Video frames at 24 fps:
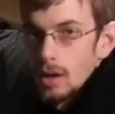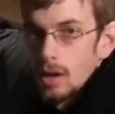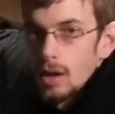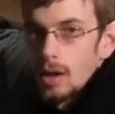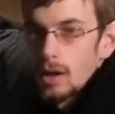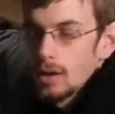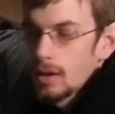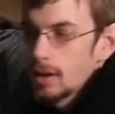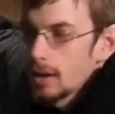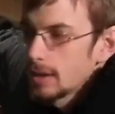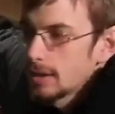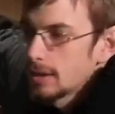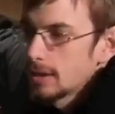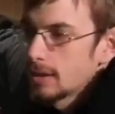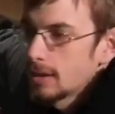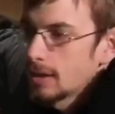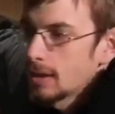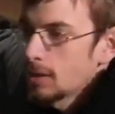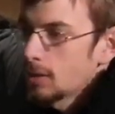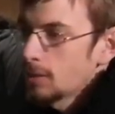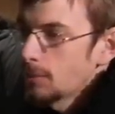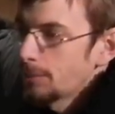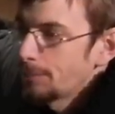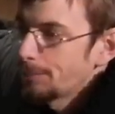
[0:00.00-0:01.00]
Alright, and
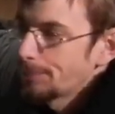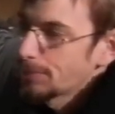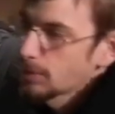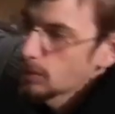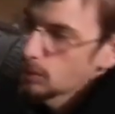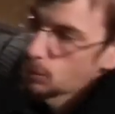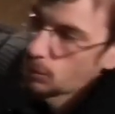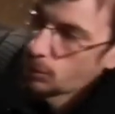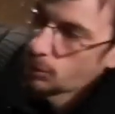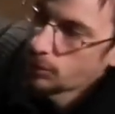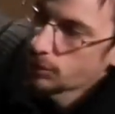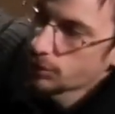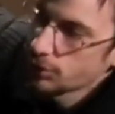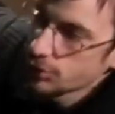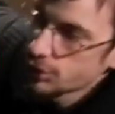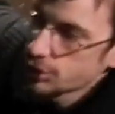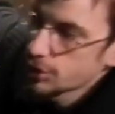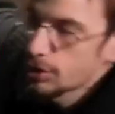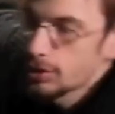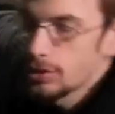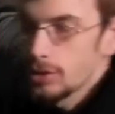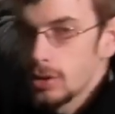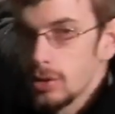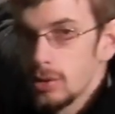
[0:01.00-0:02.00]
now what we're going to
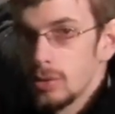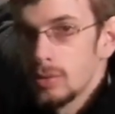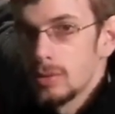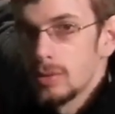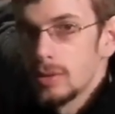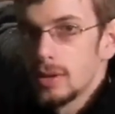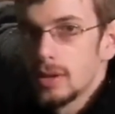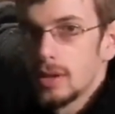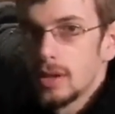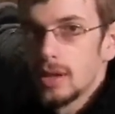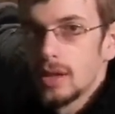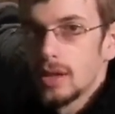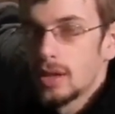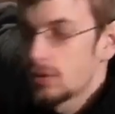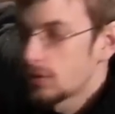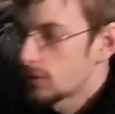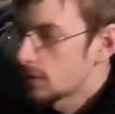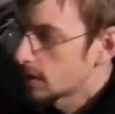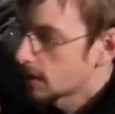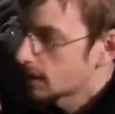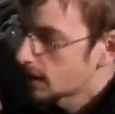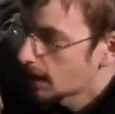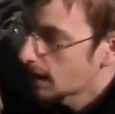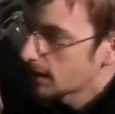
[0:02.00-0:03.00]
show you is
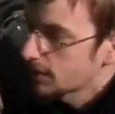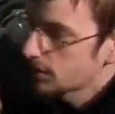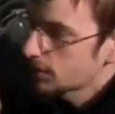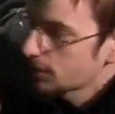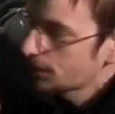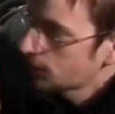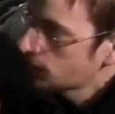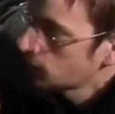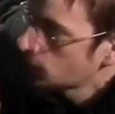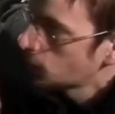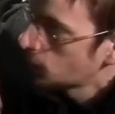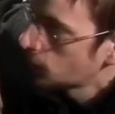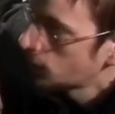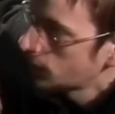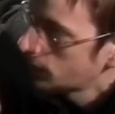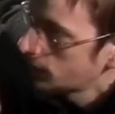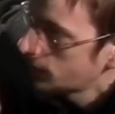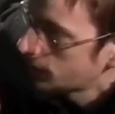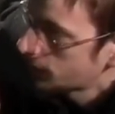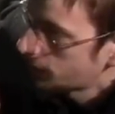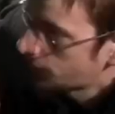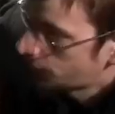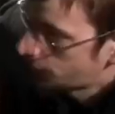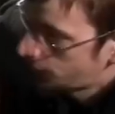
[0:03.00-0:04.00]
the cuts of the
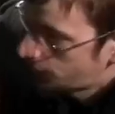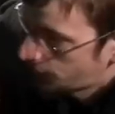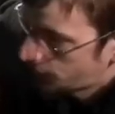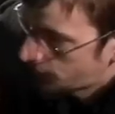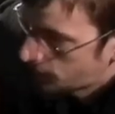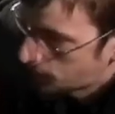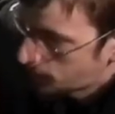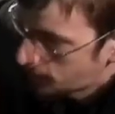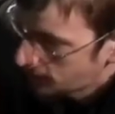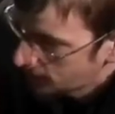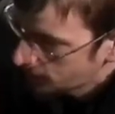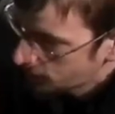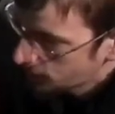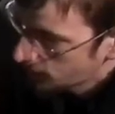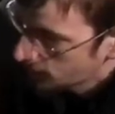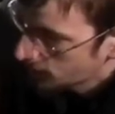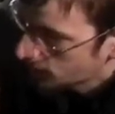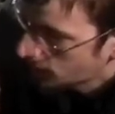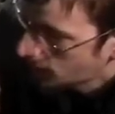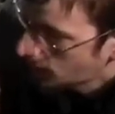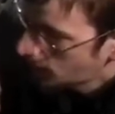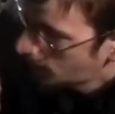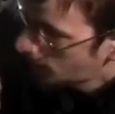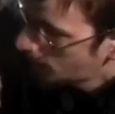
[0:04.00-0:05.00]
wood. This is just the
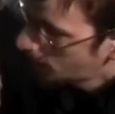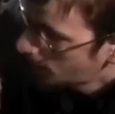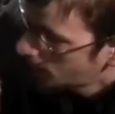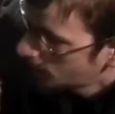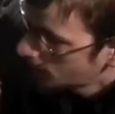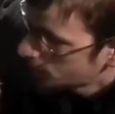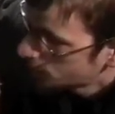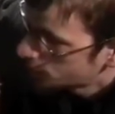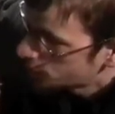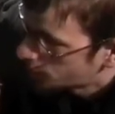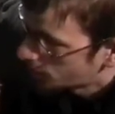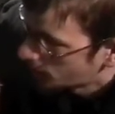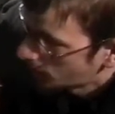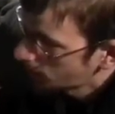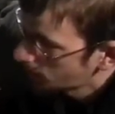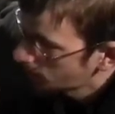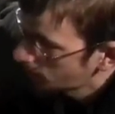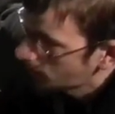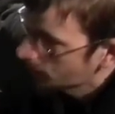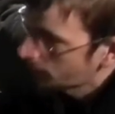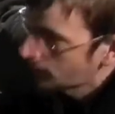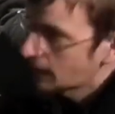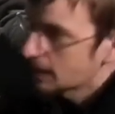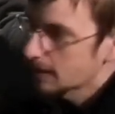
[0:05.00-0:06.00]
basic
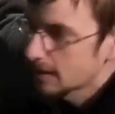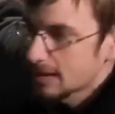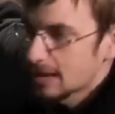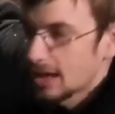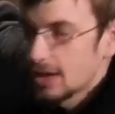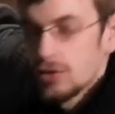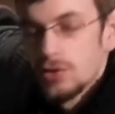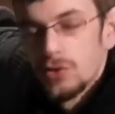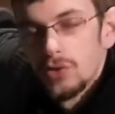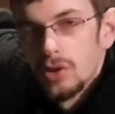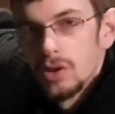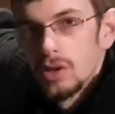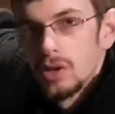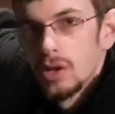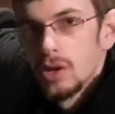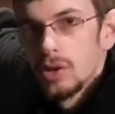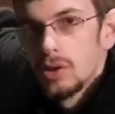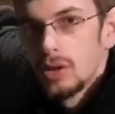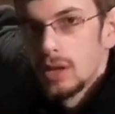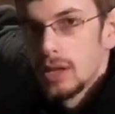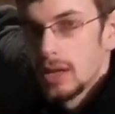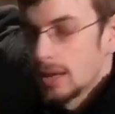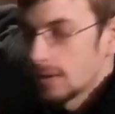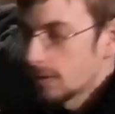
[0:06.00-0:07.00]
generic of how the case is going to
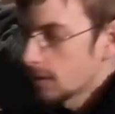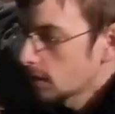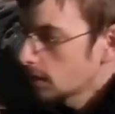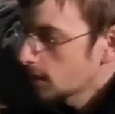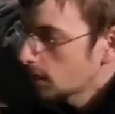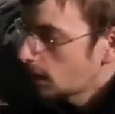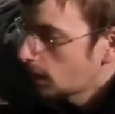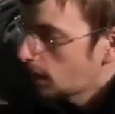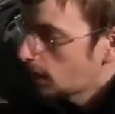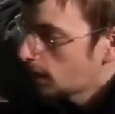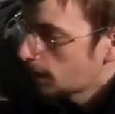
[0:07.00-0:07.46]
go together.